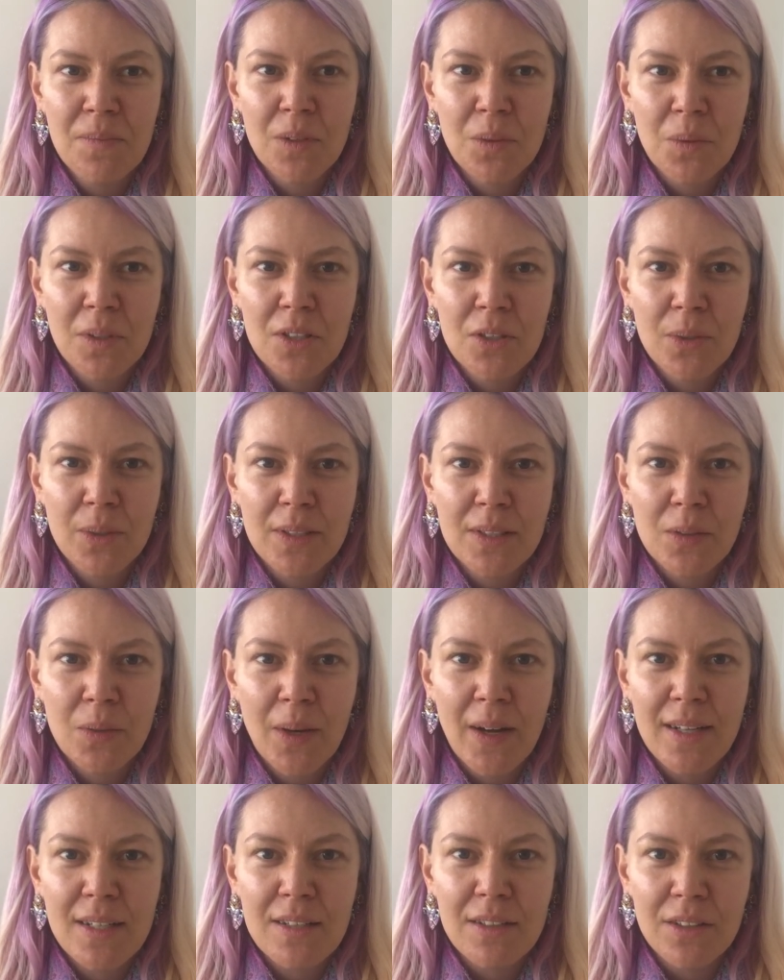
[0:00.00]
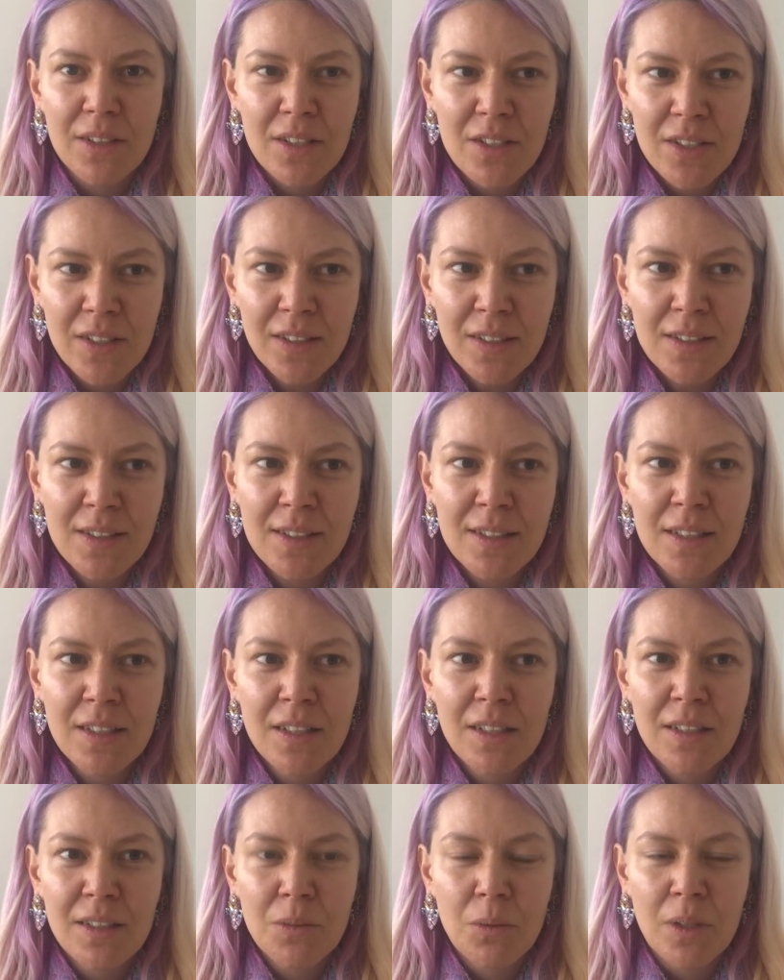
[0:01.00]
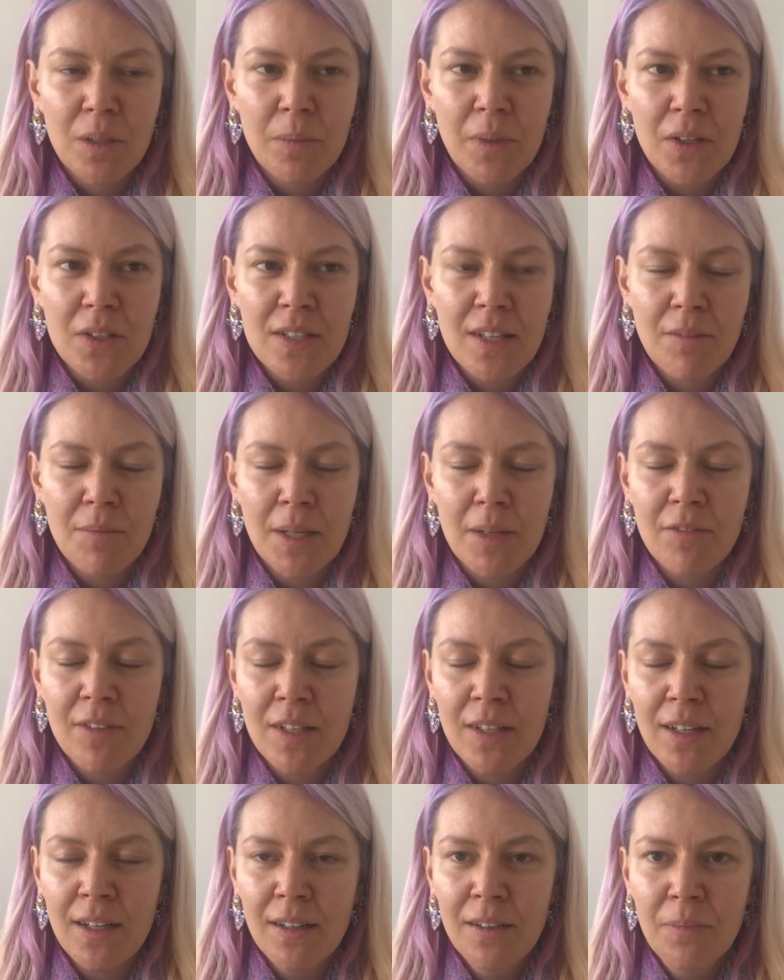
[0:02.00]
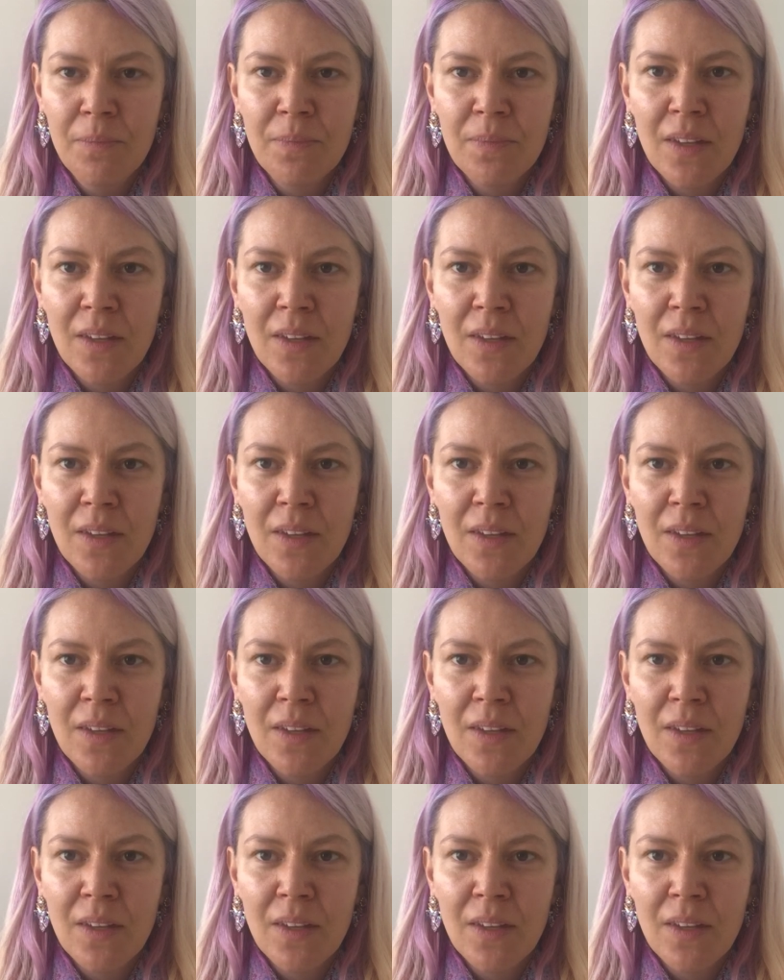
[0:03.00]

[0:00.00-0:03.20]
which was quite delicious with balsamic vinegar.